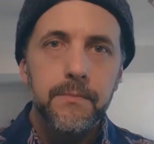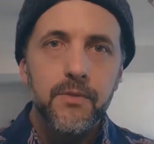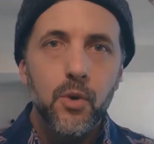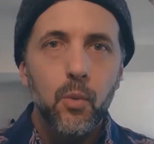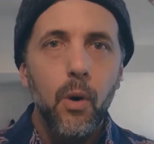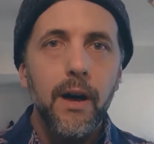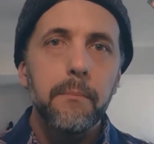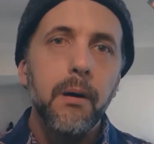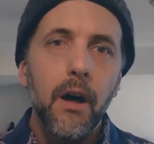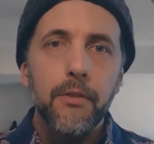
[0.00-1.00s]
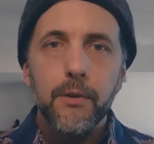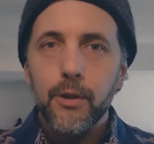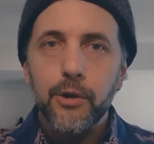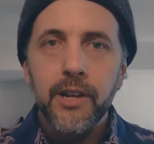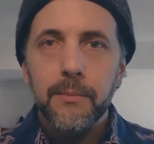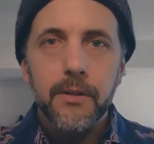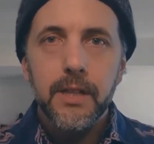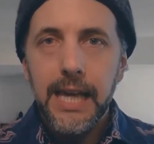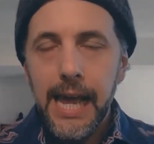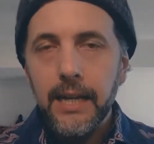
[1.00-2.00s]
So why bother learning about
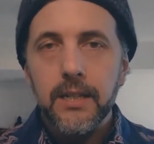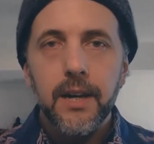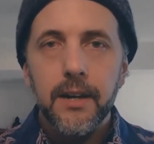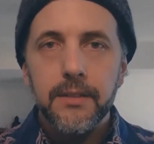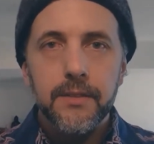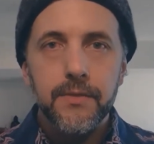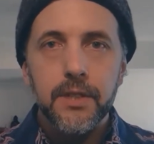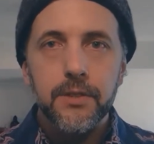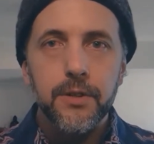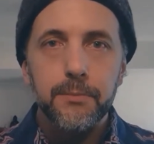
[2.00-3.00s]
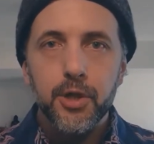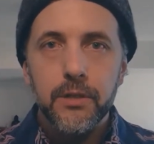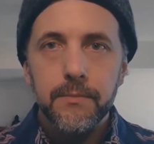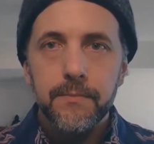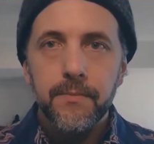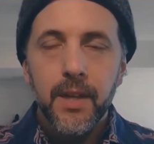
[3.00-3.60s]
the 8 kinds of description?